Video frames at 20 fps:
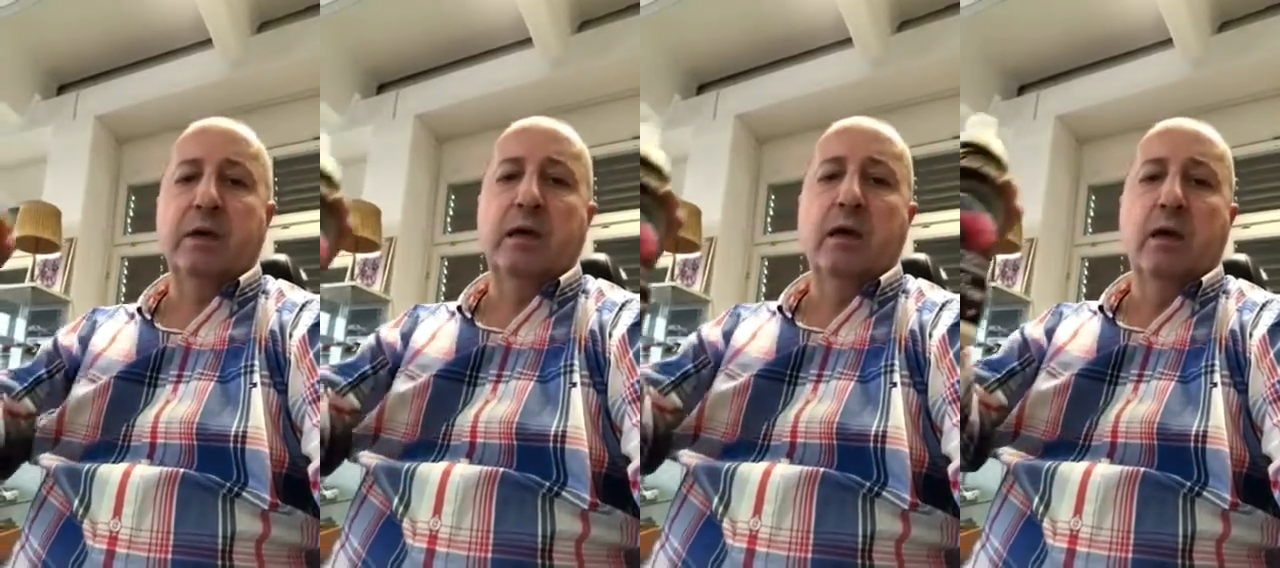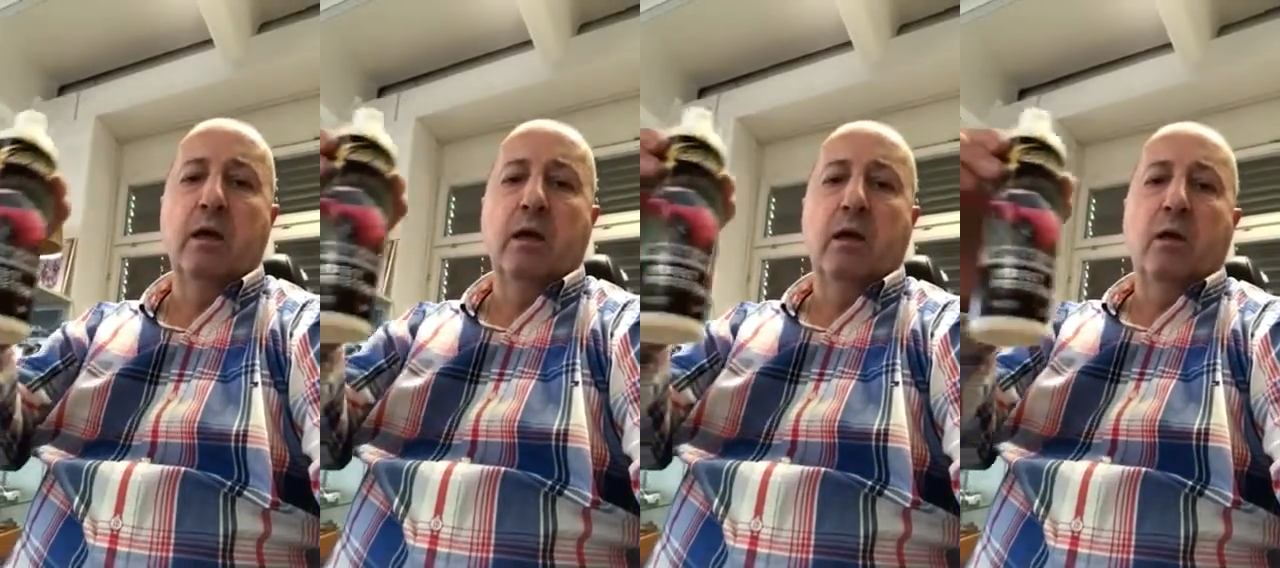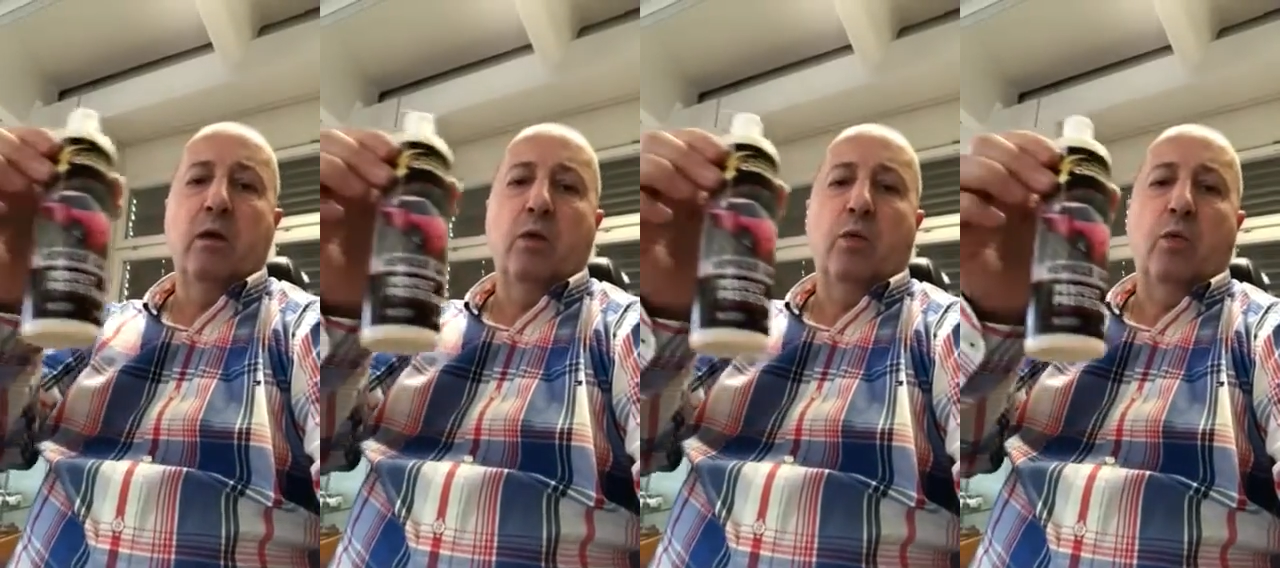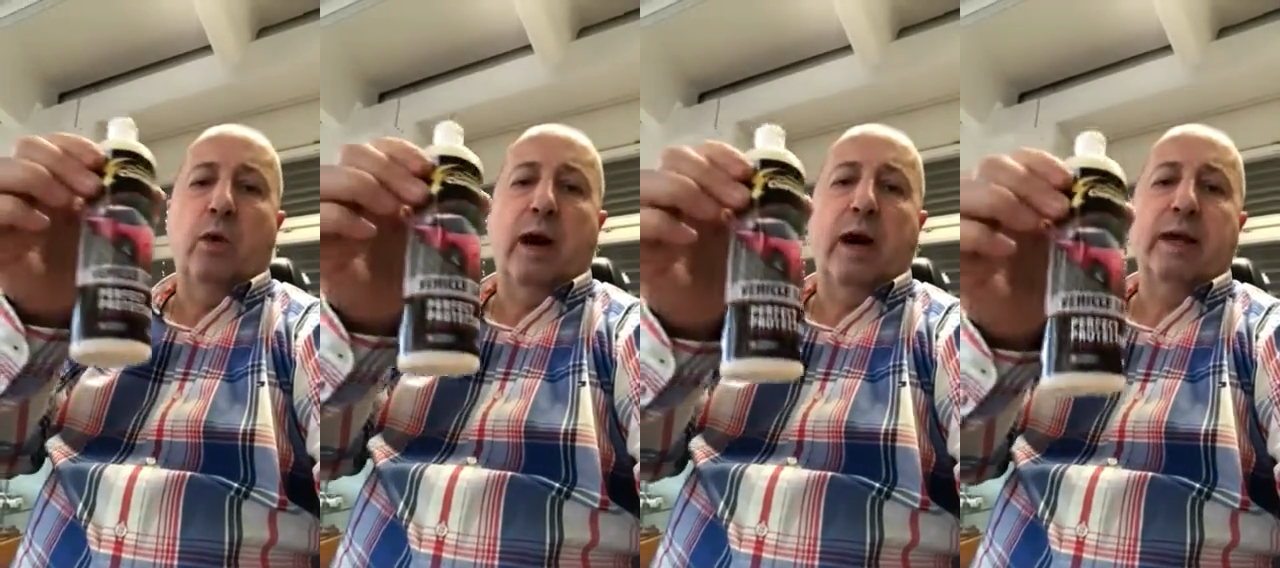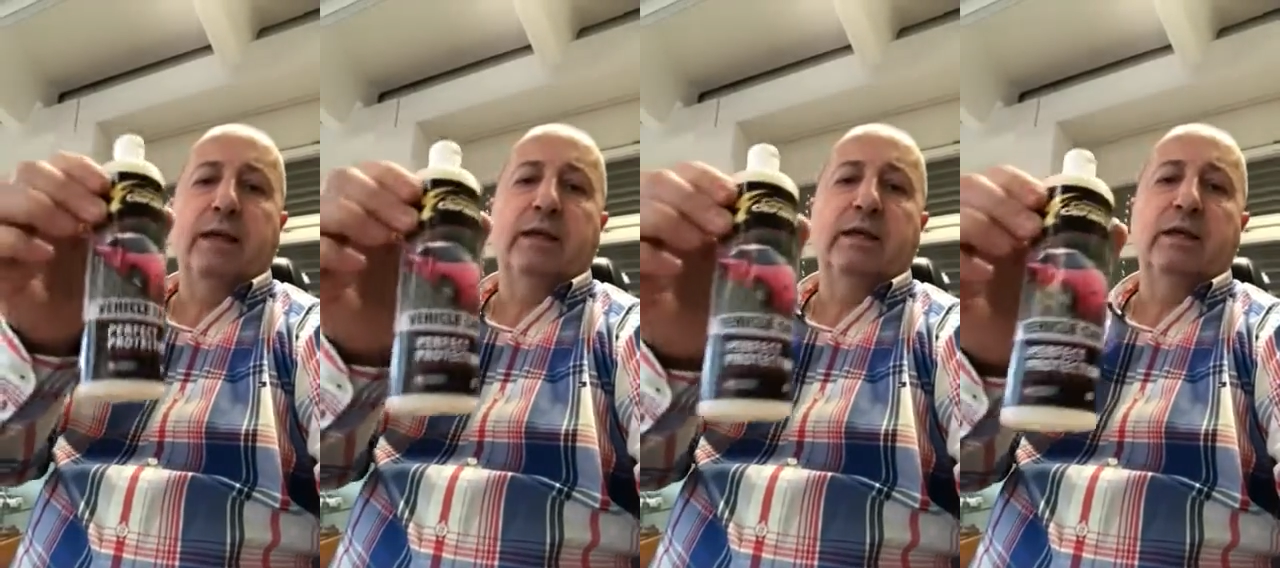me,
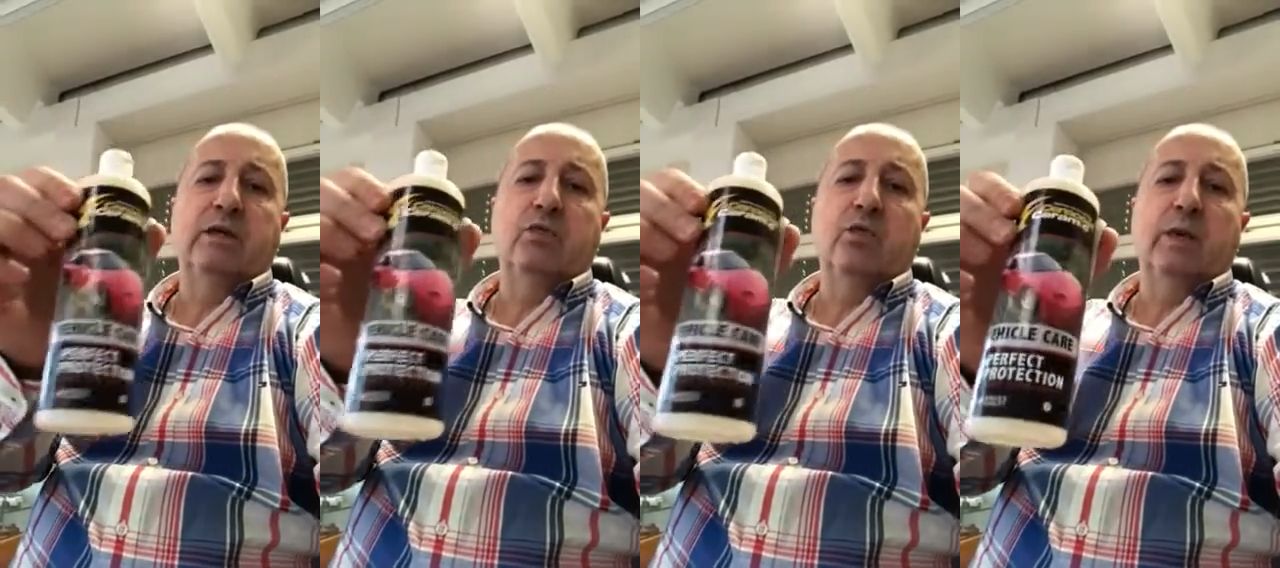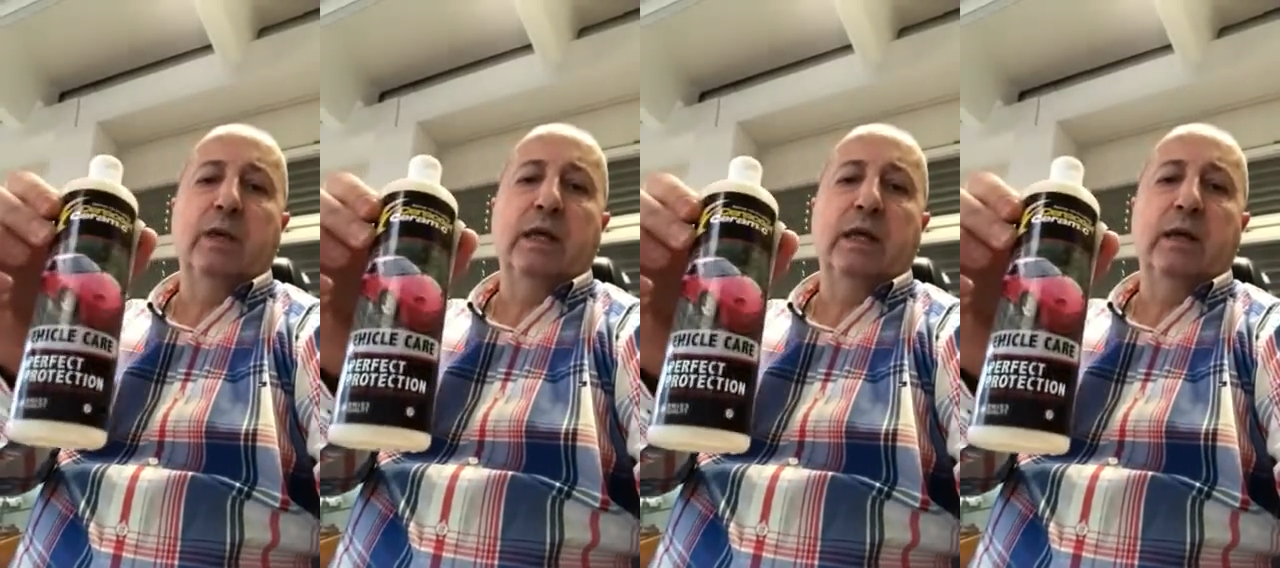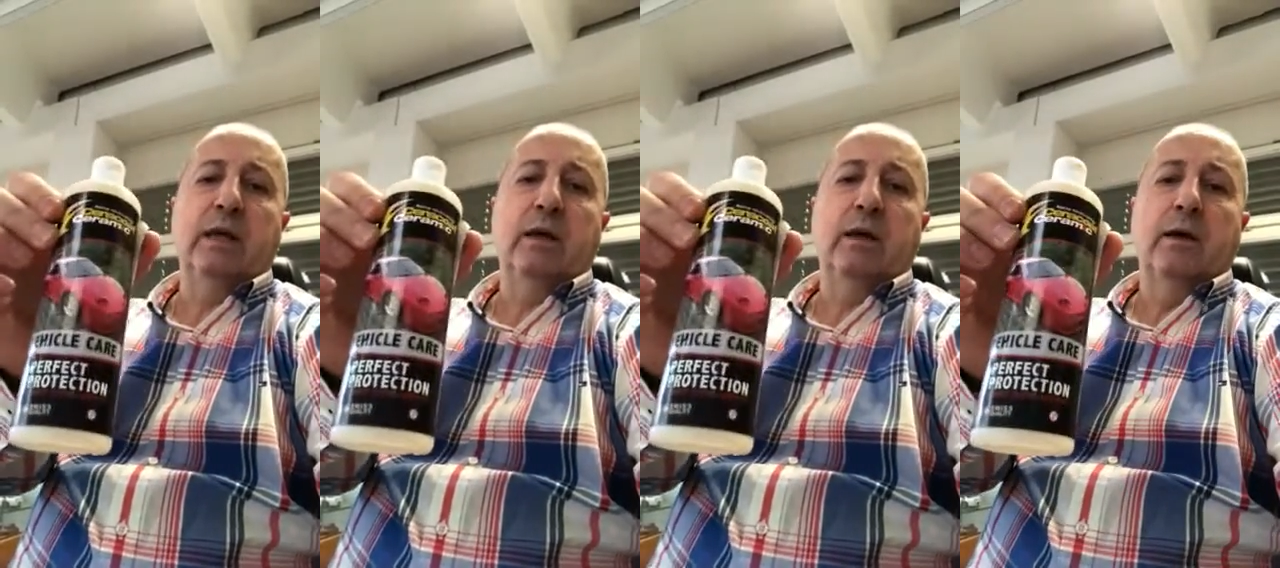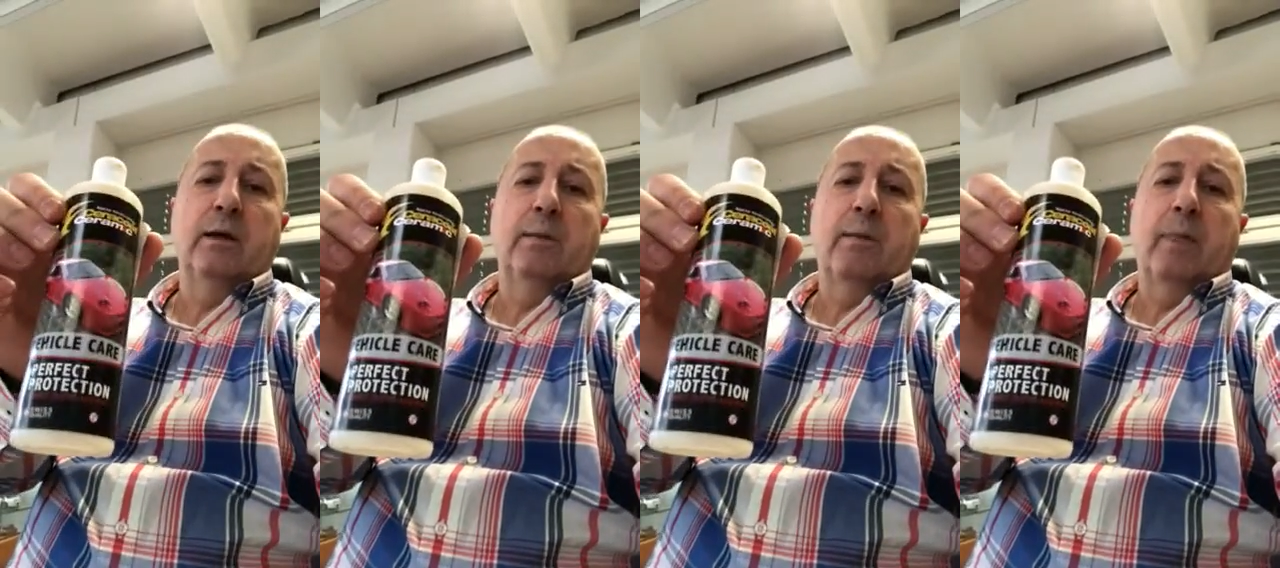why did we